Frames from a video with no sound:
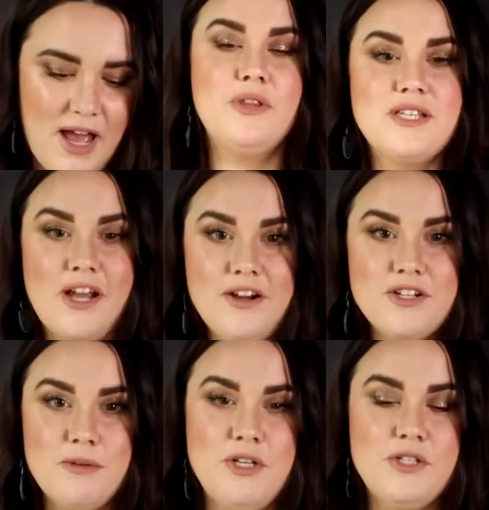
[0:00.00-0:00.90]
So this carrier
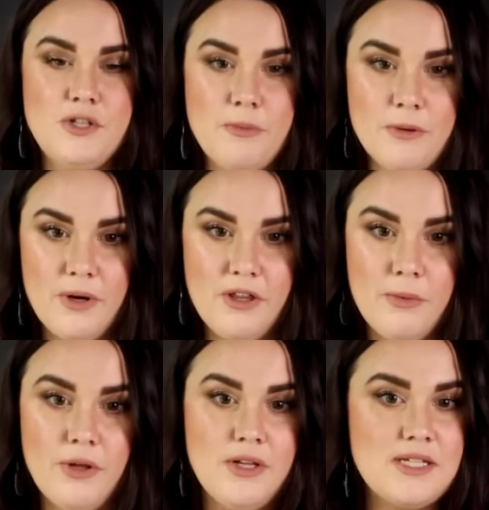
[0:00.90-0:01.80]
is going to be super
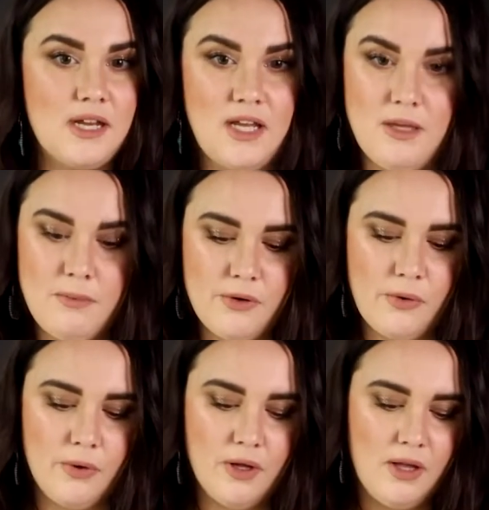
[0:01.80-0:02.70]
breathable. It's going to keep you
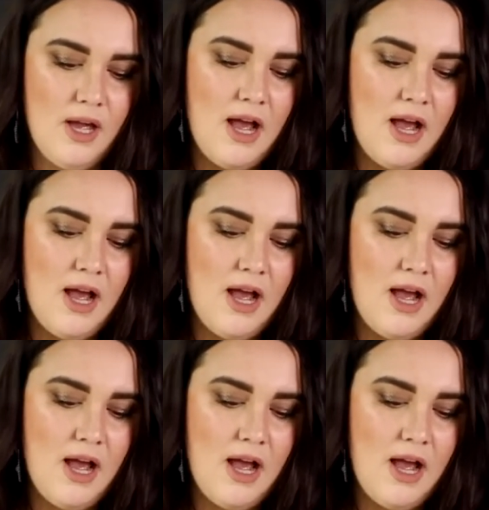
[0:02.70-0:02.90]
cool.